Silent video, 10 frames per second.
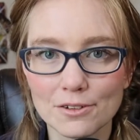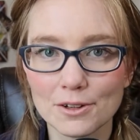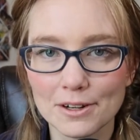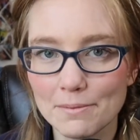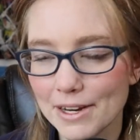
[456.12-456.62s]

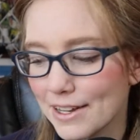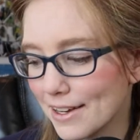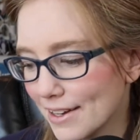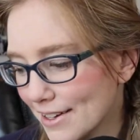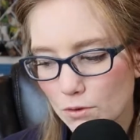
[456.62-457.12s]
Korean
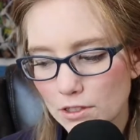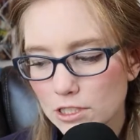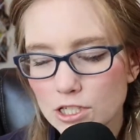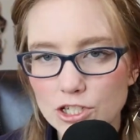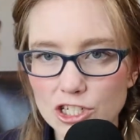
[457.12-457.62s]
media. So I'll
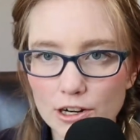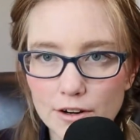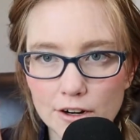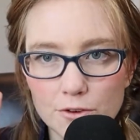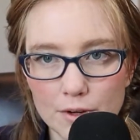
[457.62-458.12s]
just share
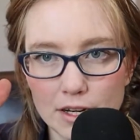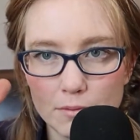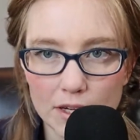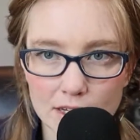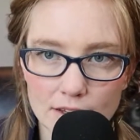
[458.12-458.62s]
a Korean
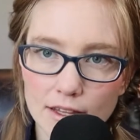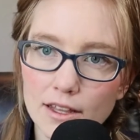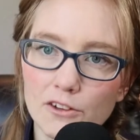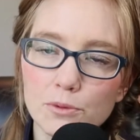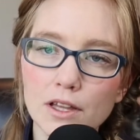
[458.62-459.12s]
media thing that
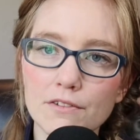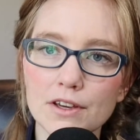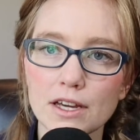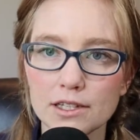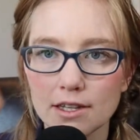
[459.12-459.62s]
I've been loving
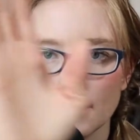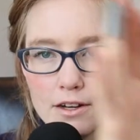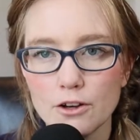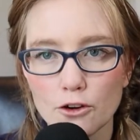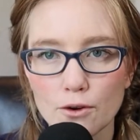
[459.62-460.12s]
and then a
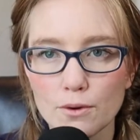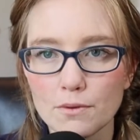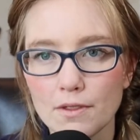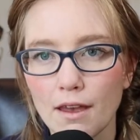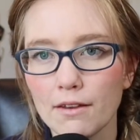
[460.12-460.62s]
nerd
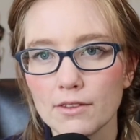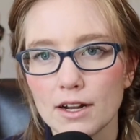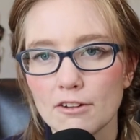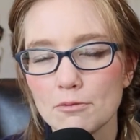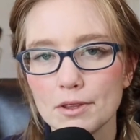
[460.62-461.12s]
thing that
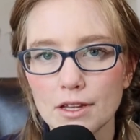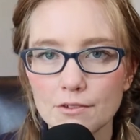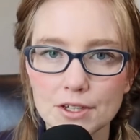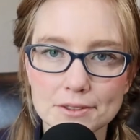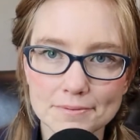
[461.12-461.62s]
I've been
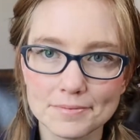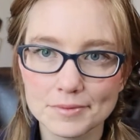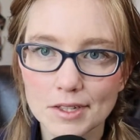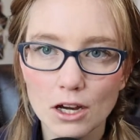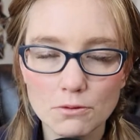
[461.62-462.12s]
loving.
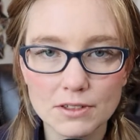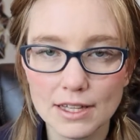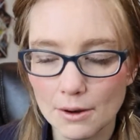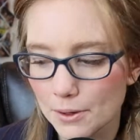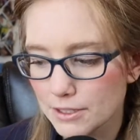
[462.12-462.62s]
Hopefully
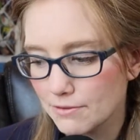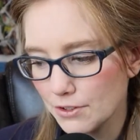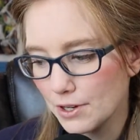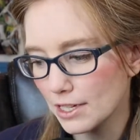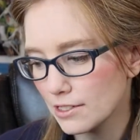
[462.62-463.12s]
that works for you
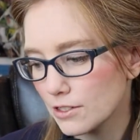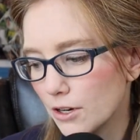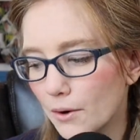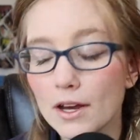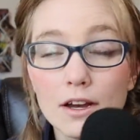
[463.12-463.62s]
guys.
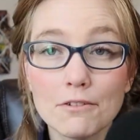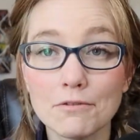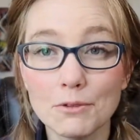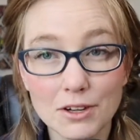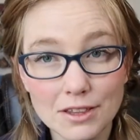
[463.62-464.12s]
So
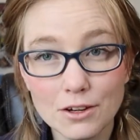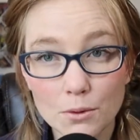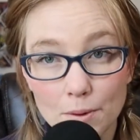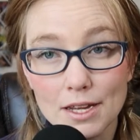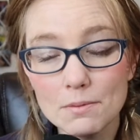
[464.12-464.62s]
with
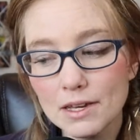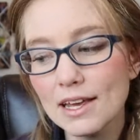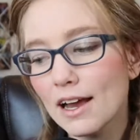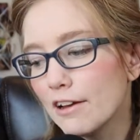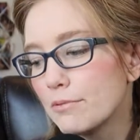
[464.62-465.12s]
Korean
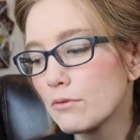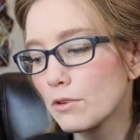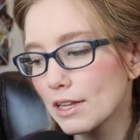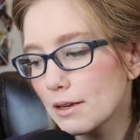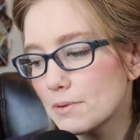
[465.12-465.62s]
media, I've been
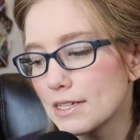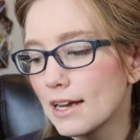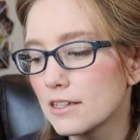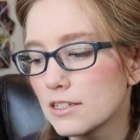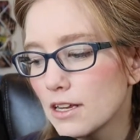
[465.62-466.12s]
really
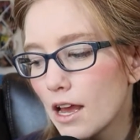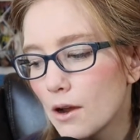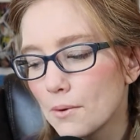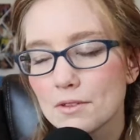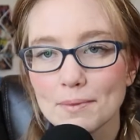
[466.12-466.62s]
obsessed
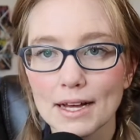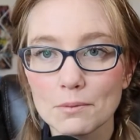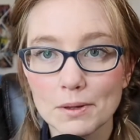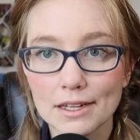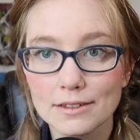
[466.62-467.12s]
with
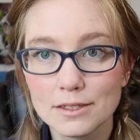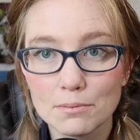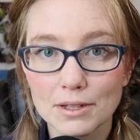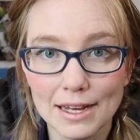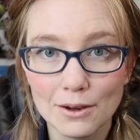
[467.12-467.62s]
Blackpink's
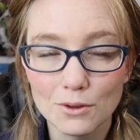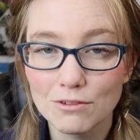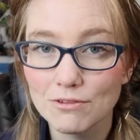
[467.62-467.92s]
Playing with